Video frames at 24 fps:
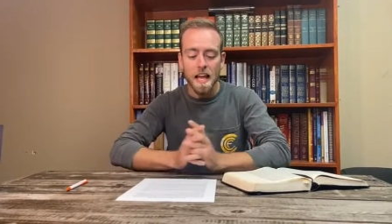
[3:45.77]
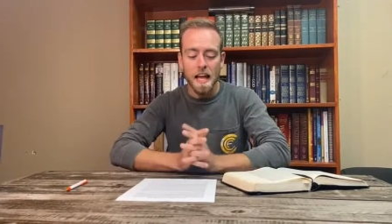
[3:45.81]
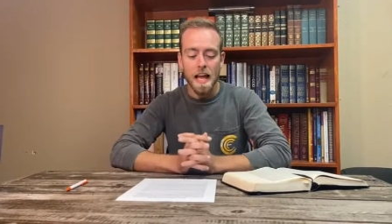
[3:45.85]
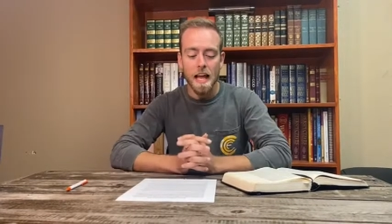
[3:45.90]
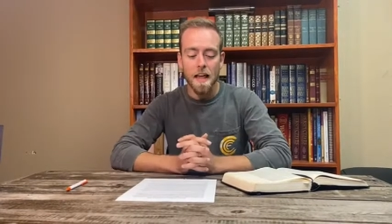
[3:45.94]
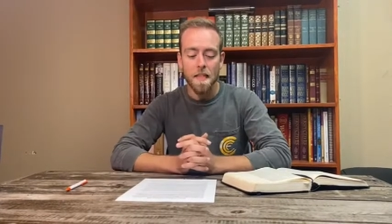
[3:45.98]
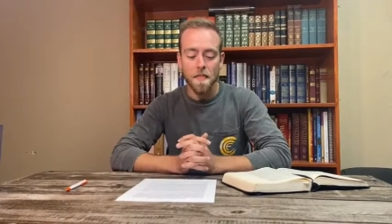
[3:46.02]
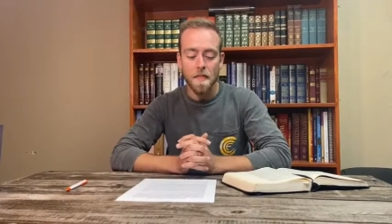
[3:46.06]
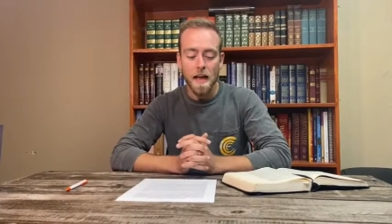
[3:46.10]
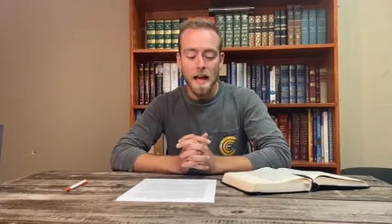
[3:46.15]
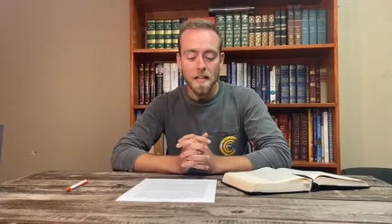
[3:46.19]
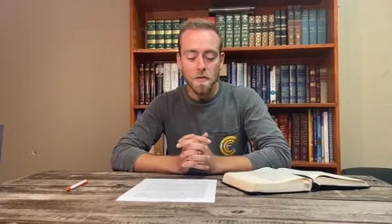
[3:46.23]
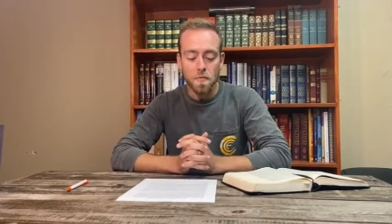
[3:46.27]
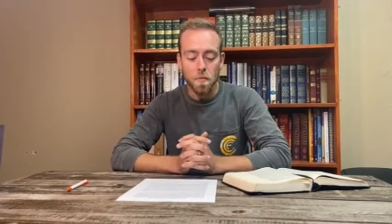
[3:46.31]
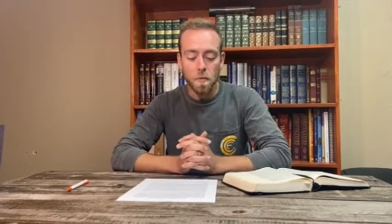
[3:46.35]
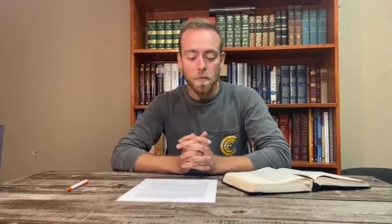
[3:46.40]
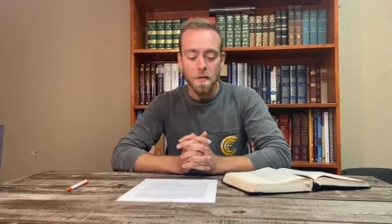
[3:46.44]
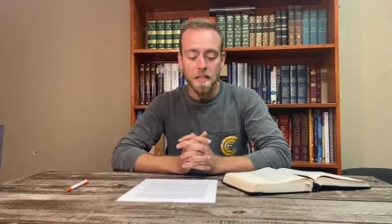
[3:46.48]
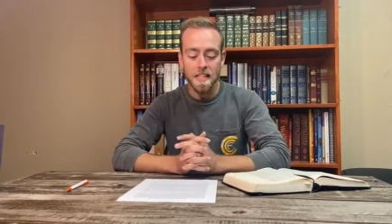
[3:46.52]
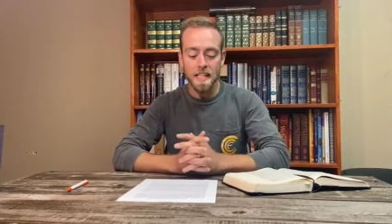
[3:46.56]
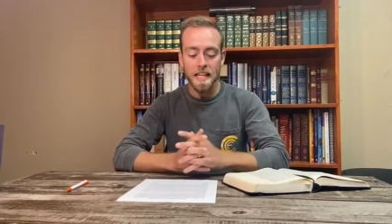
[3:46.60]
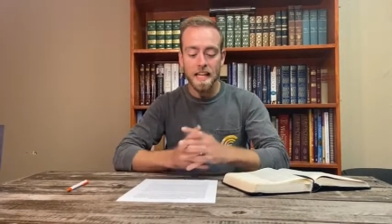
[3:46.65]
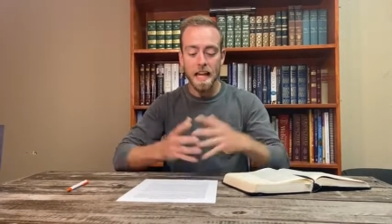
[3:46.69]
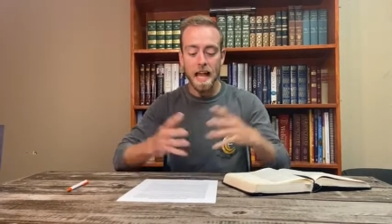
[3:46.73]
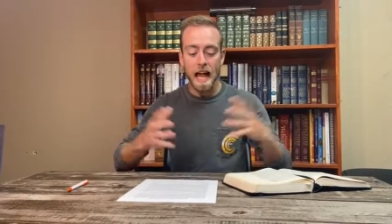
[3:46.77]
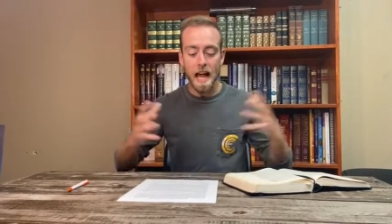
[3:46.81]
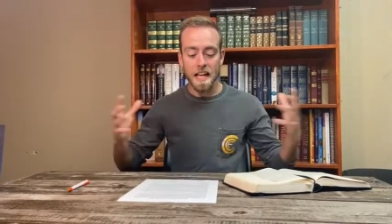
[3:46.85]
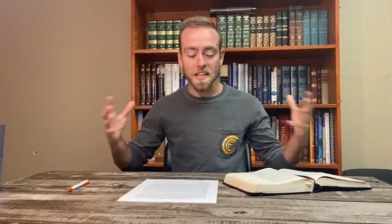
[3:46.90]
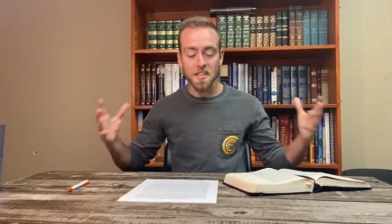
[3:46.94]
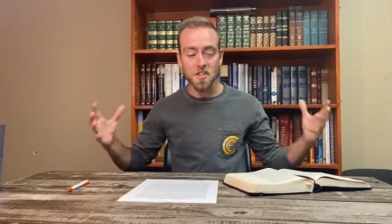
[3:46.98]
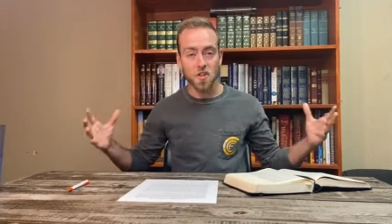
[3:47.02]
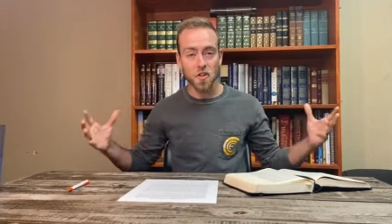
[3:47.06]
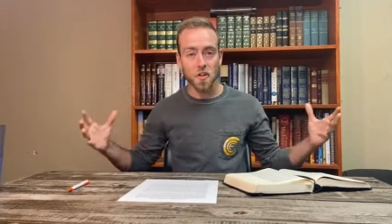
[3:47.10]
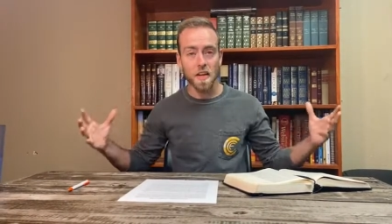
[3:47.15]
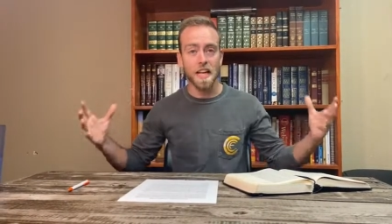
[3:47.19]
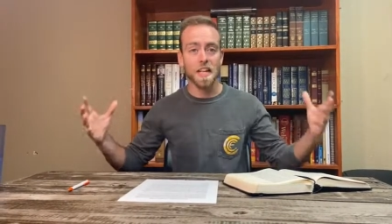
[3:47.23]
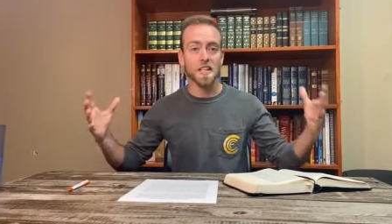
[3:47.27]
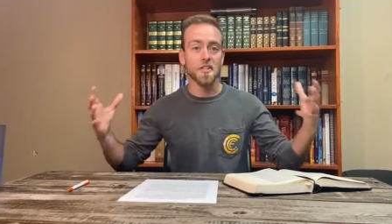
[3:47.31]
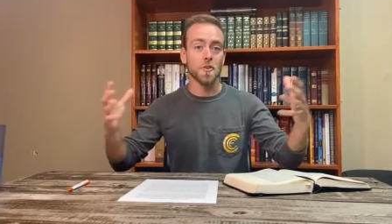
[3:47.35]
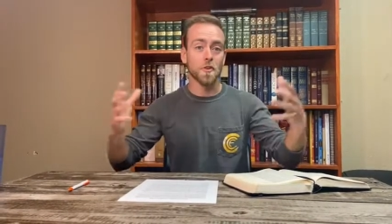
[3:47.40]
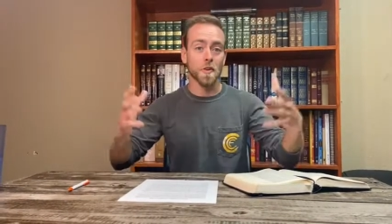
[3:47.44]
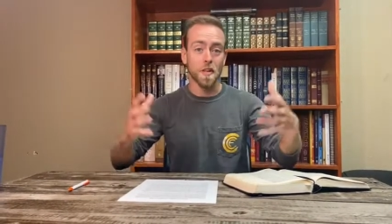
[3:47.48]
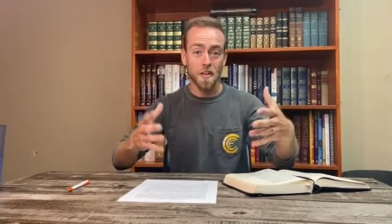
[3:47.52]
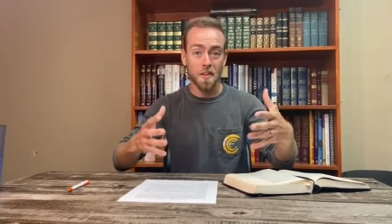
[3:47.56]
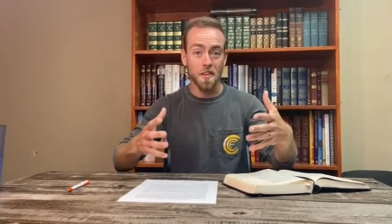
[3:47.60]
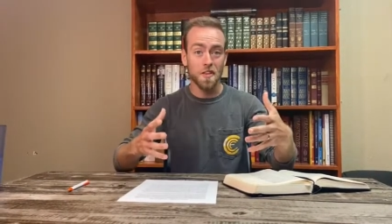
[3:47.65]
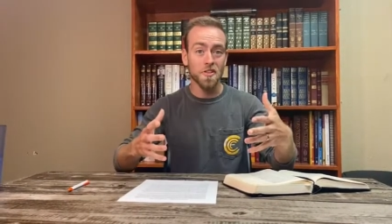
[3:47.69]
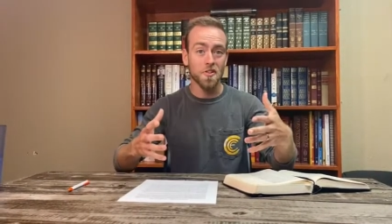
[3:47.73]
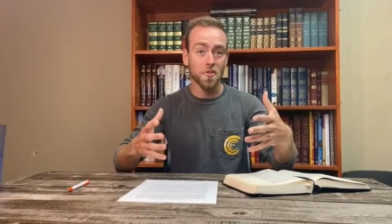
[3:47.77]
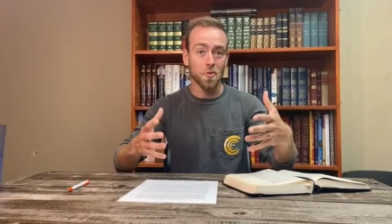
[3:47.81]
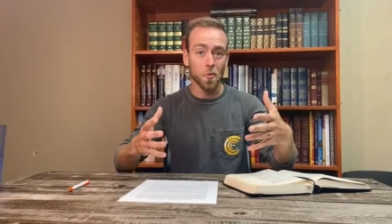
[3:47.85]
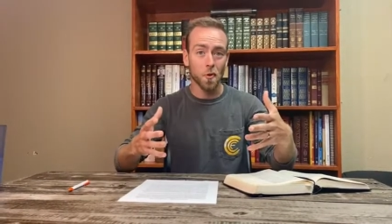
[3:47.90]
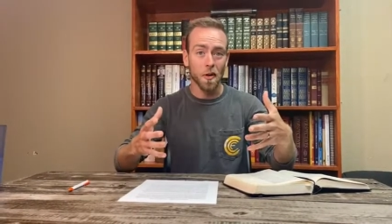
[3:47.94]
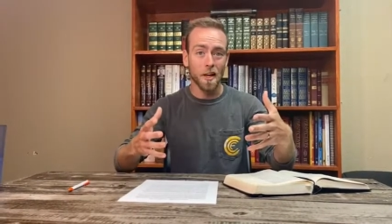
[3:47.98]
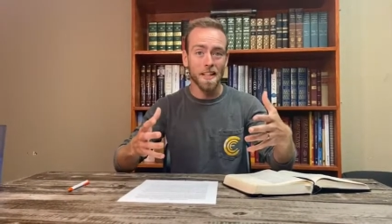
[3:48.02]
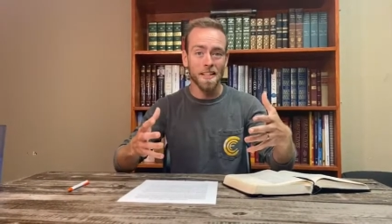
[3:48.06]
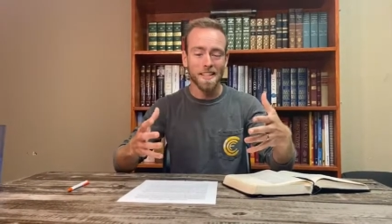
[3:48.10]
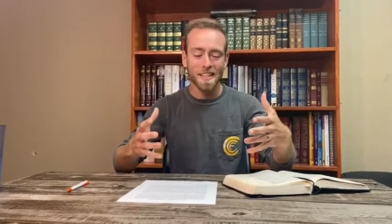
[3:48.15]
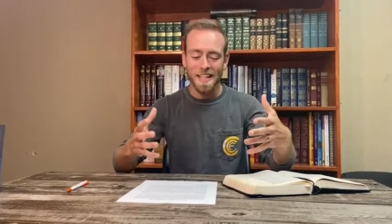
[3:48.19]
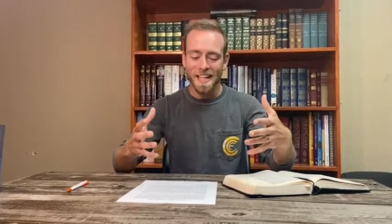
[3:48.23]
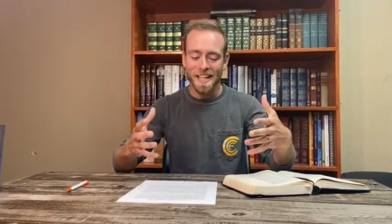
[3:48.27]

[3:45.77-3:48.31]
And that's where we see Esther enter into the story.